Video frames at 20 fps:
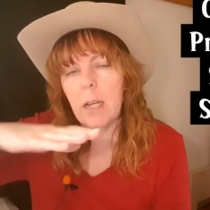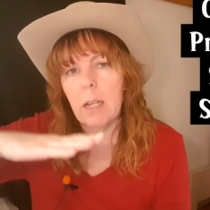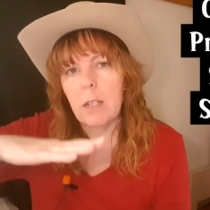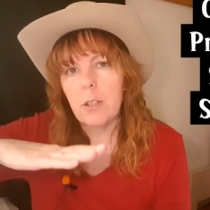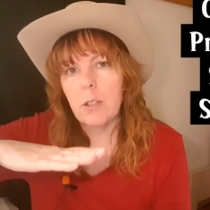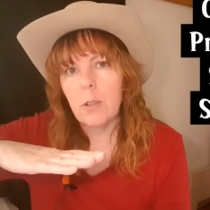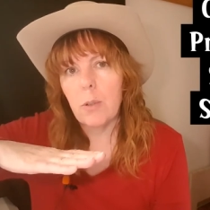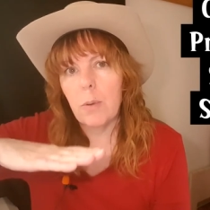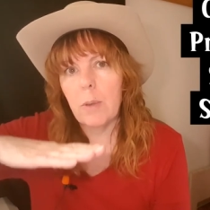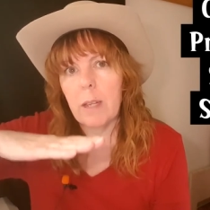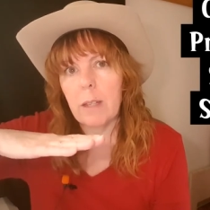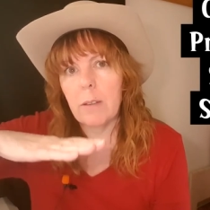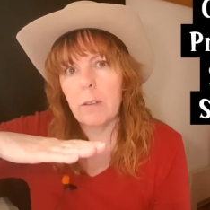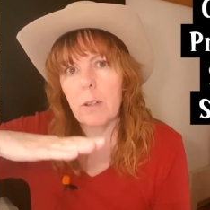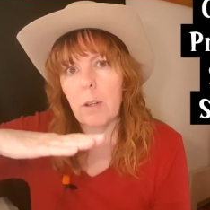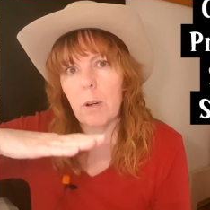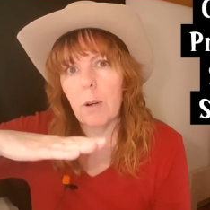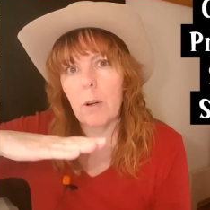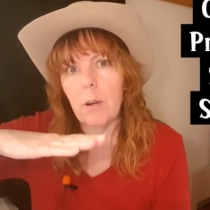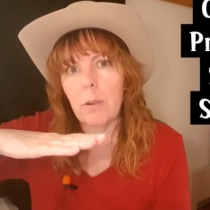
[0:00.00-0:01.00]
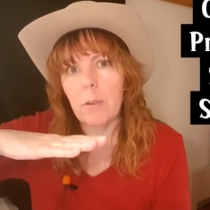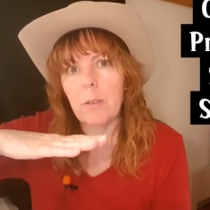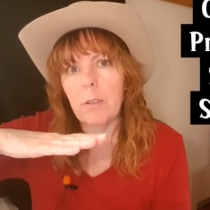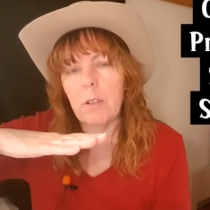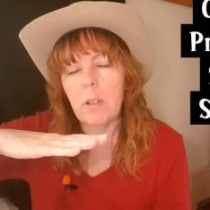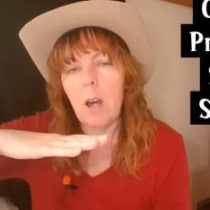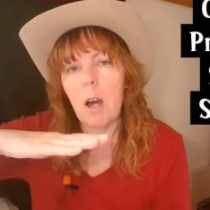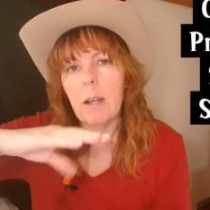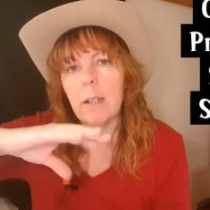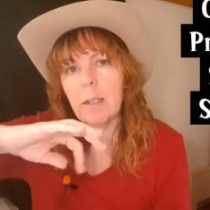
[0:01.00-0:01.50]
so that they're
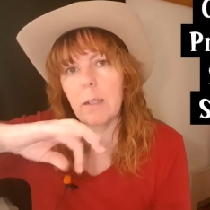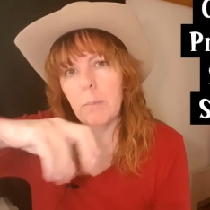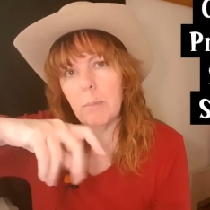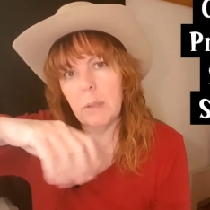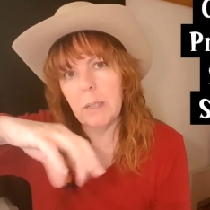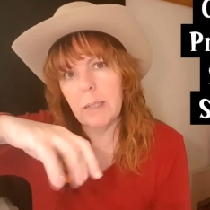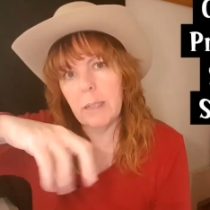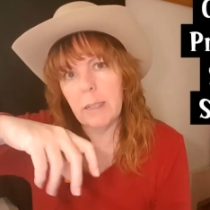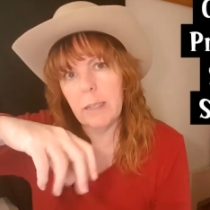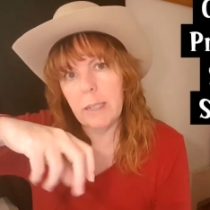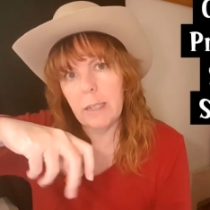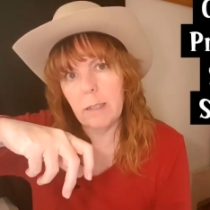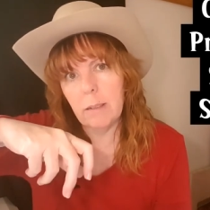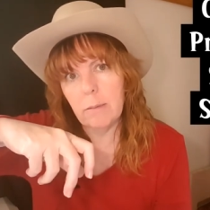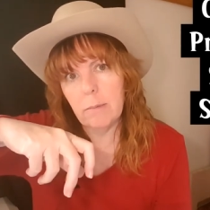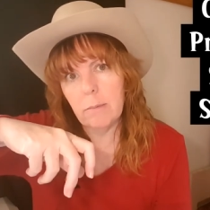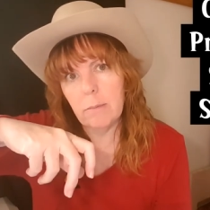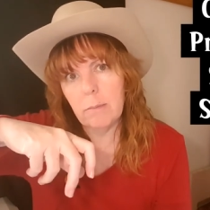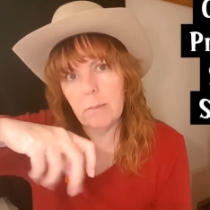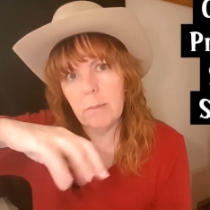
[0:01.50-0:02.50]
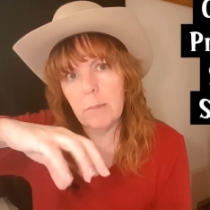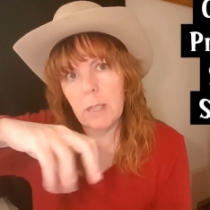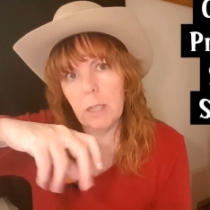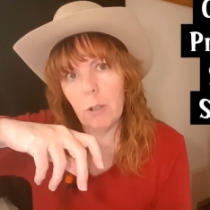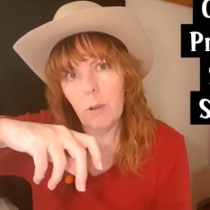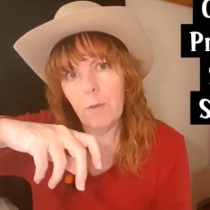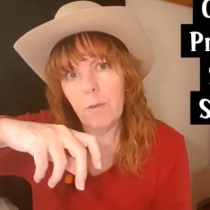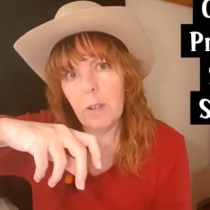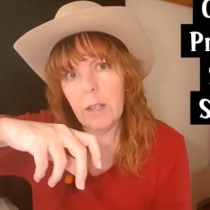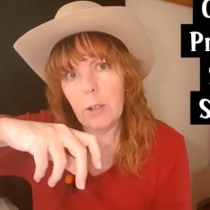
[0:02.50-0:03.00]
not completely, you
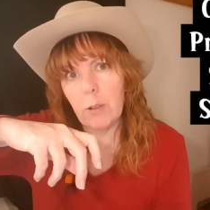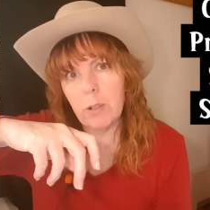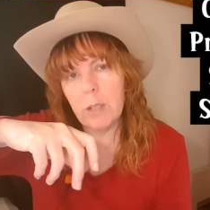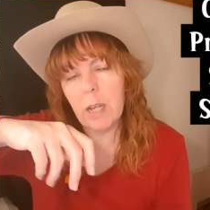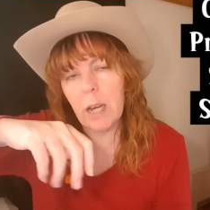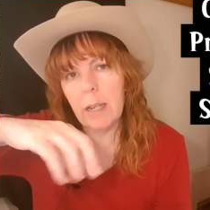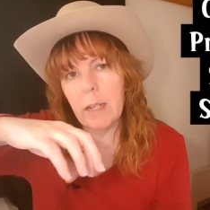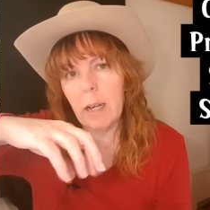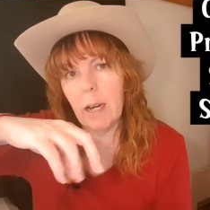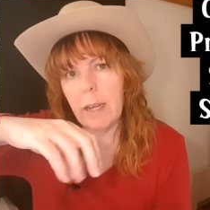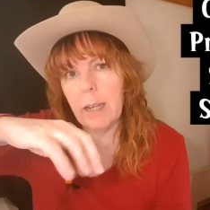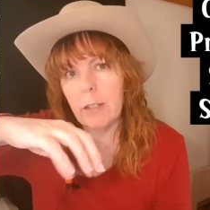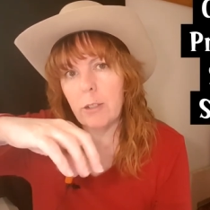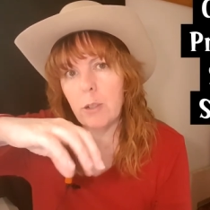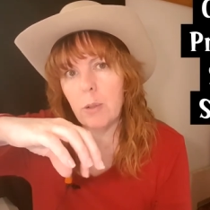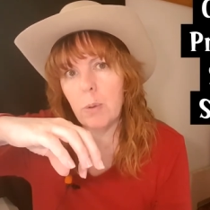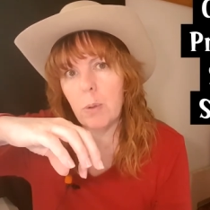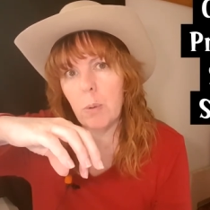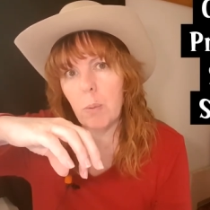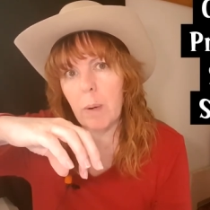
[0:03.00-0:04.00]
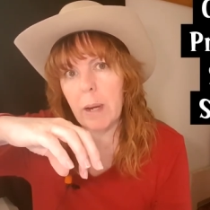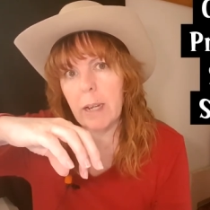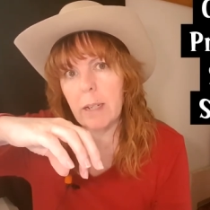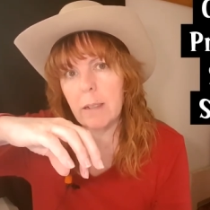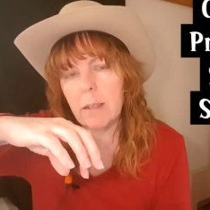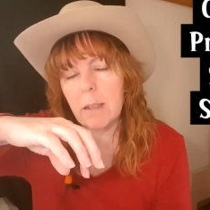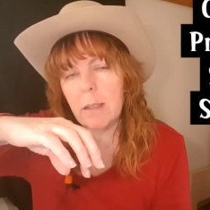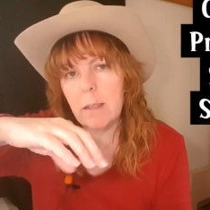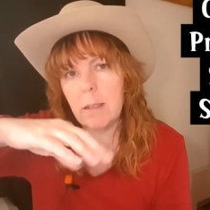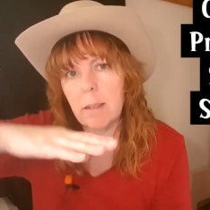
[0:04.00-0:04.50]
know, finger tight. I undo the
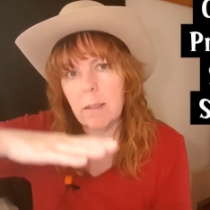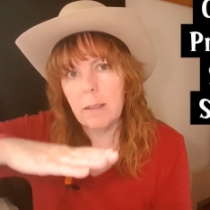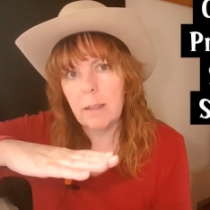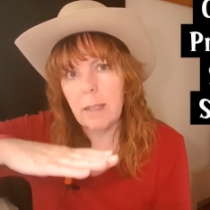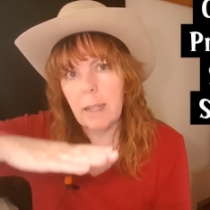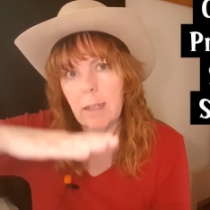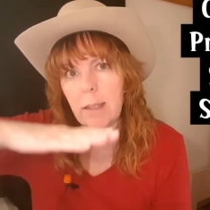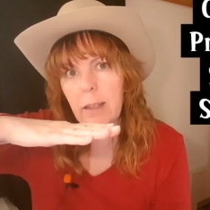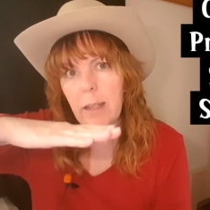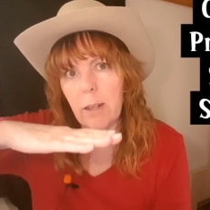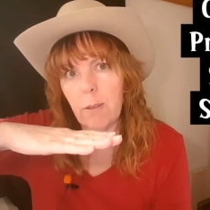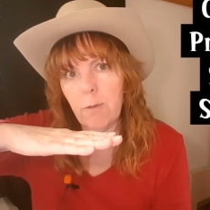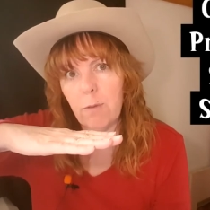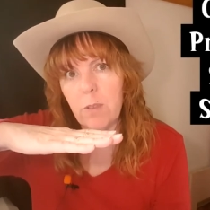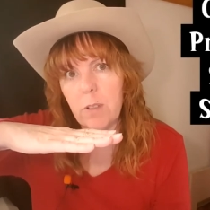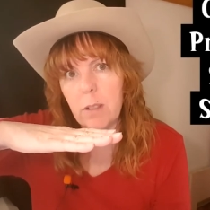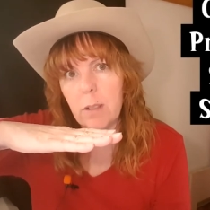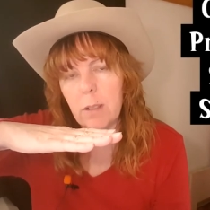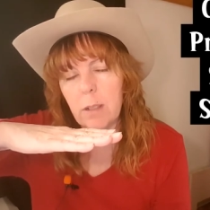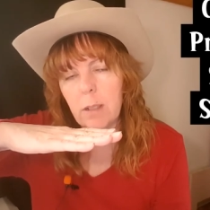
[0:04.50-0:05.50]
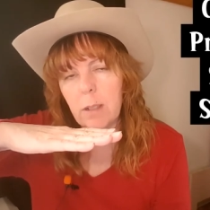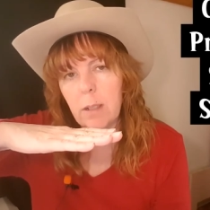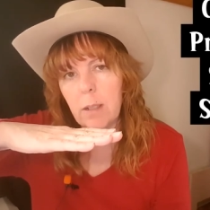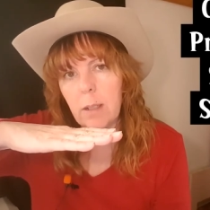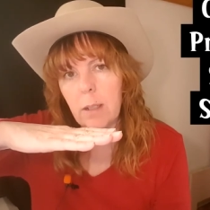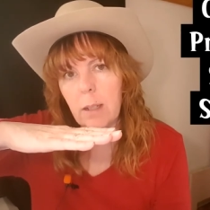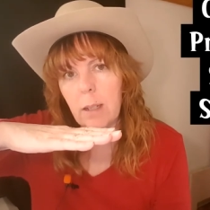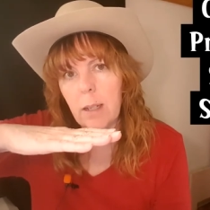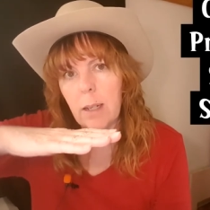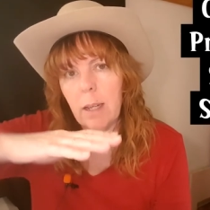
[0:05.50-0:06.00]
rings, they lift,
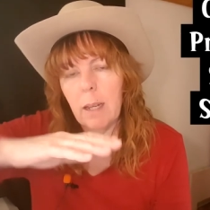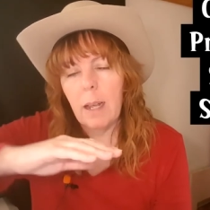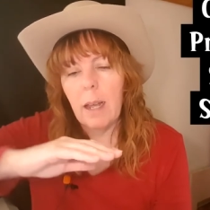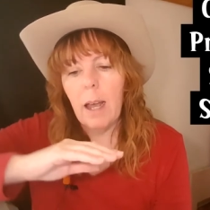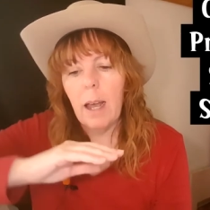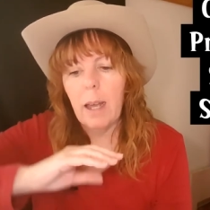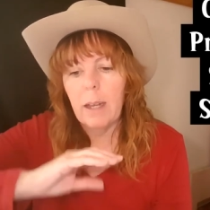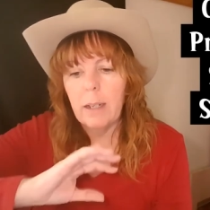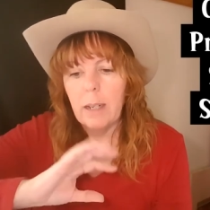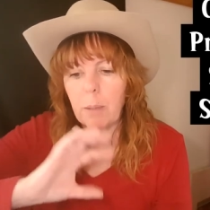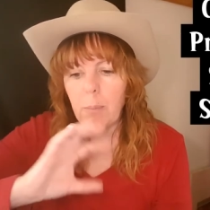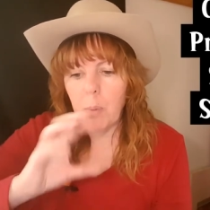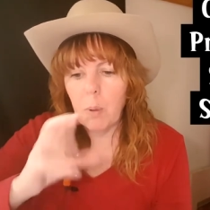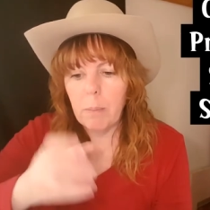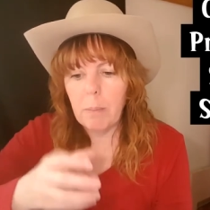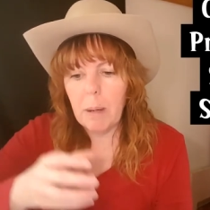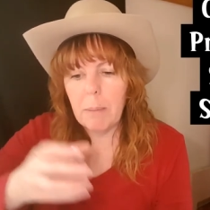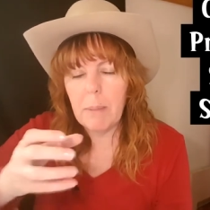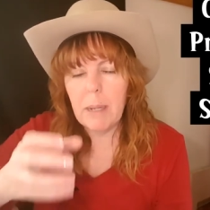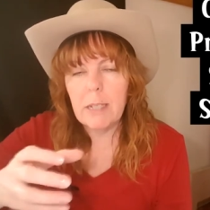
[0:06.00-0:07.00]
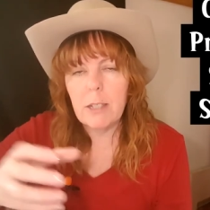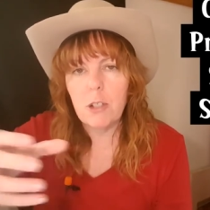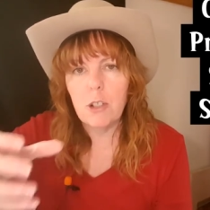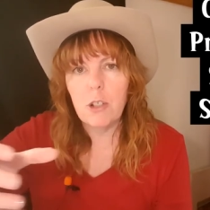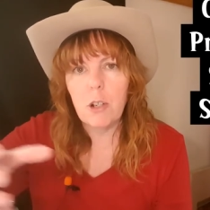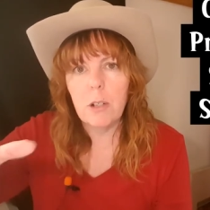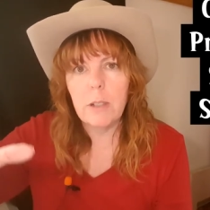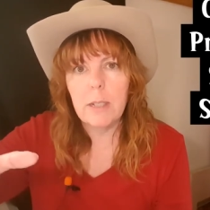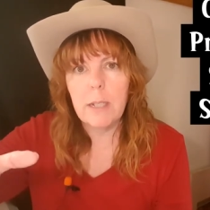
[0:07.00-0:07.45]
and I put my mason jars